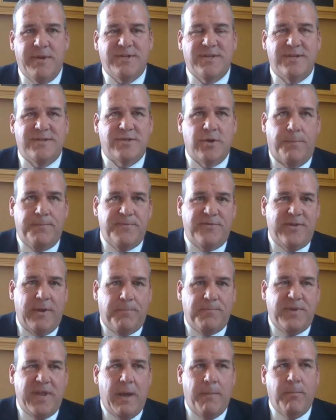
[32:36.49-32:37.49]
It's a
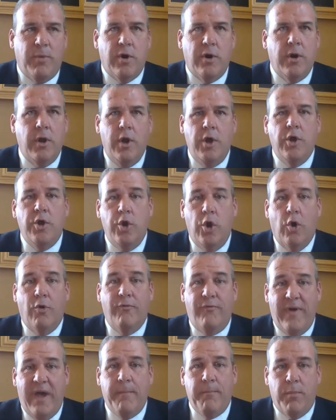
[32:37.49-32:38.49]
September,
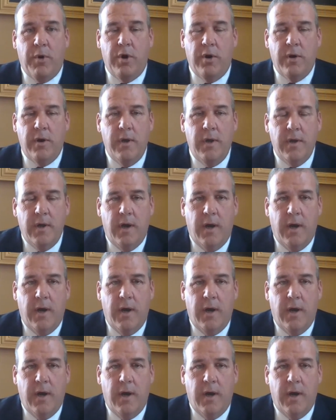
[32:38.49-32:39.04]
November